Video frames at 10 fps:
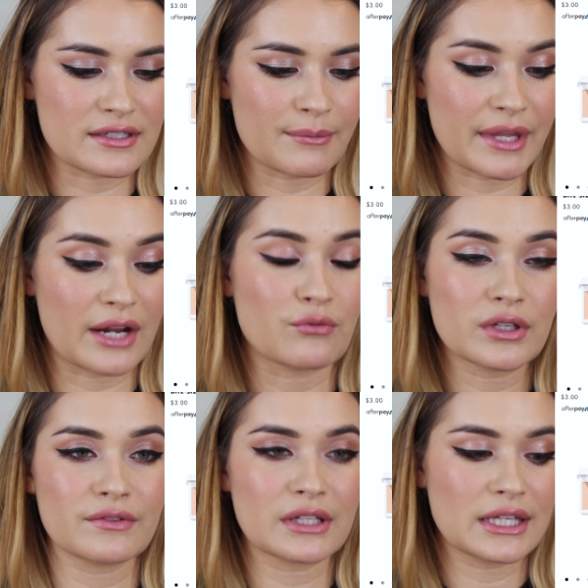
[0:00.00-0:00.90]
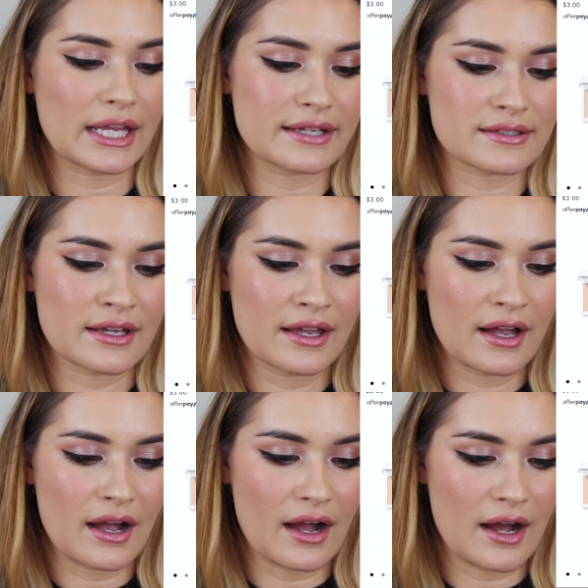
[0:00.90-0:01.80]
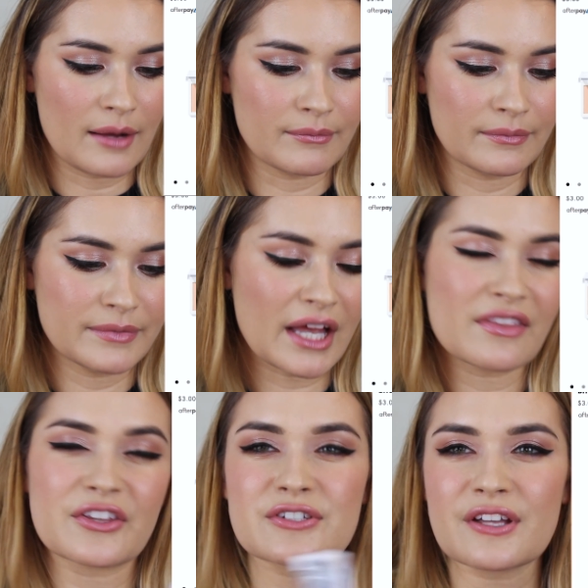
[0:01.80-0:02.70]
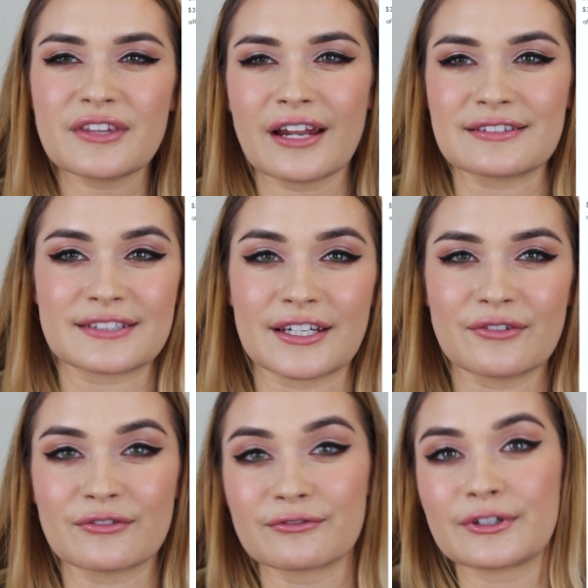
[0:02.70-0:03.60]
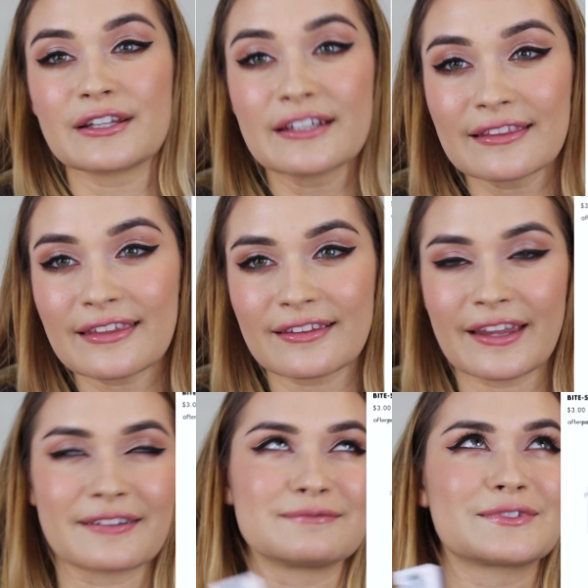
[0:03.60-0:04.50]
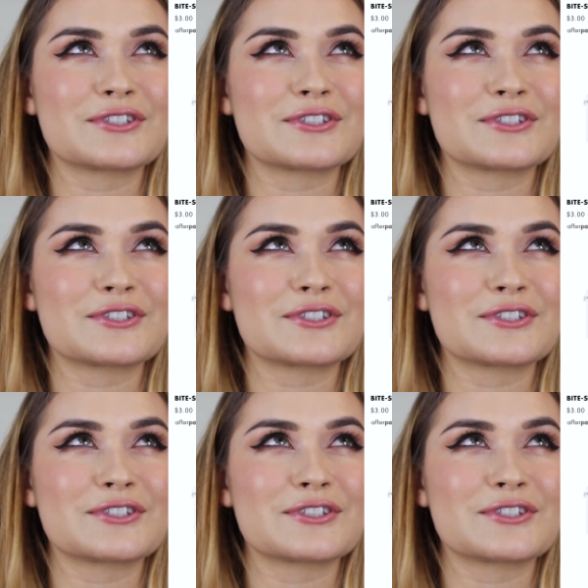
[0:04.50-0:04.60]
some that I really liked. There's none that I didn't really like,